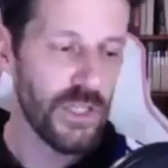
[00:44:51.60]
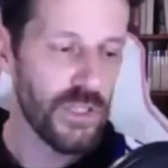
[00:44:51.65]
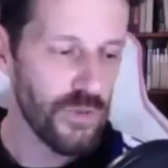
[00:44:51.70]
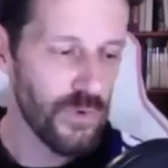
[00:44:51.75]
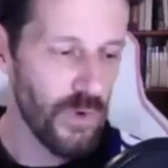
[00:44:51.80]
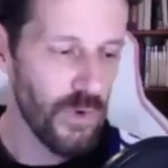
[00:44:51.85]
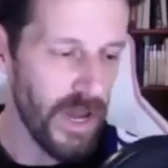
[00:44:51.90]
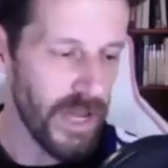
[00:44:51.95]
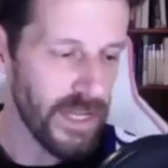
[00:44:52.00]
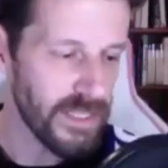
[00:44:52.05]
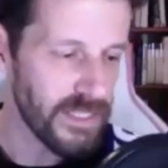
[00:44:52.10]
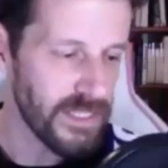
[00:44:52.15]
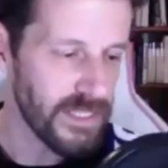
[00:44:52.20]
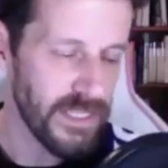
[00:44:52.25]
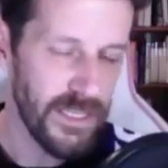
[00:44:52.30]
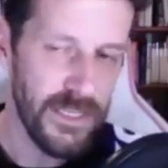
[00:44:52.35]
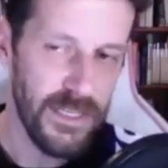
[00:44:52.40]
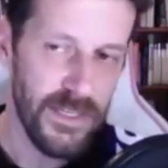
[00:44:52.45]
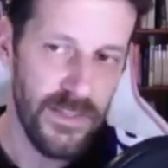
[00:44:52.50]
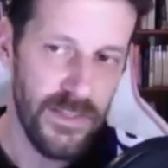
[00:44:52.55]
traits
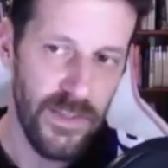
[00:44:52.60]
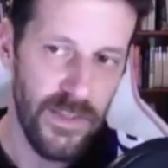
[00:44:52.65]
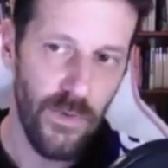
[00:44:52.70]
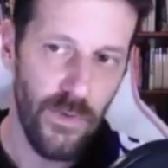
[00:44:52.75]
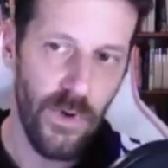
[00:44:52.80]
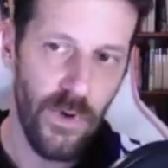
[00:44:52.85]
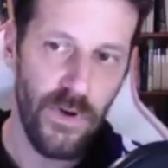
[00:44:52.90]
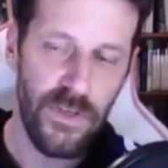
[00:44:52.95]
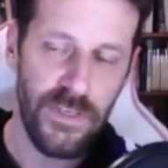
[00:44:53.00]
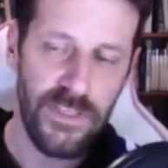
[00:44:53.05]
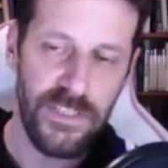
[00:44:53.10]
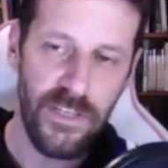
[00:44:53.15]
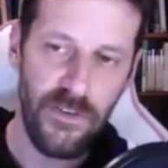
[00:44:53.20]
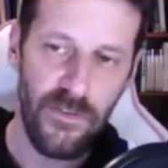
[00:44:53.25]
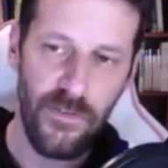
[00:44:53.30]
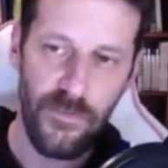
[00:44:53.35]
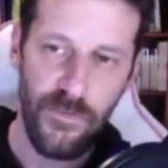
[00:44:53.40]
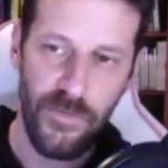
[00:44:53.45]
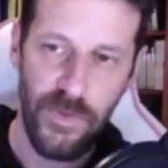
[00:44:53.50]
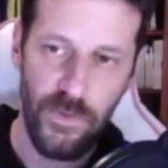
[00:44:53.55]
that will mm-hmm.
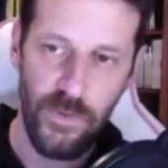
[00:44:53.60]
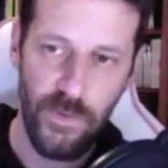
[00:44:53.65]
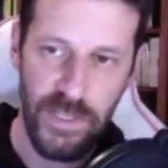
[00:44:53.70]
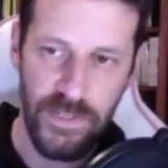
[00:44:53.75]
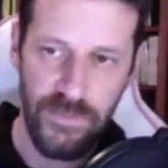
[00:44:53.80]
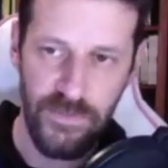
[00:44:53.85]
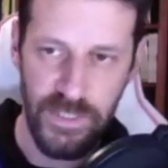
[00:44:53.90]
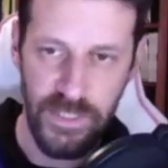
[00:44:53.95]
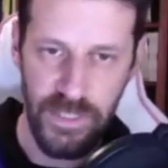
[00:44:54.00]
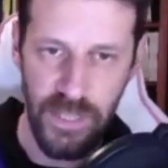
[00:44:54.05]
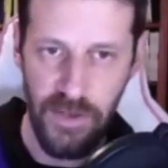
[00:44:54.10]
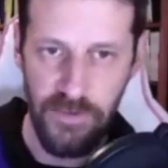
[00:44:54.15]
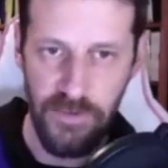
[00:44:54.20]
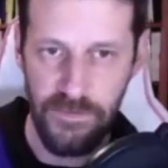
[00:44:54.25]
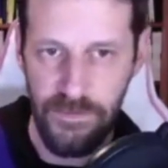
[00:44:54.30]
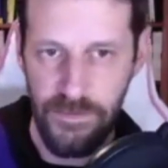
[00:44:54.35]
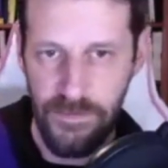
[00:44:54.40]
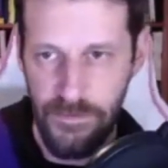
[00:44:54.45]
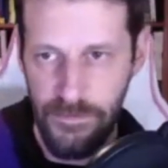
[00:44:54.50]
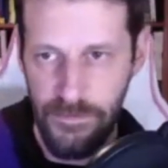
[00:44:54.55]
serve him for the rest of his life. Yeah.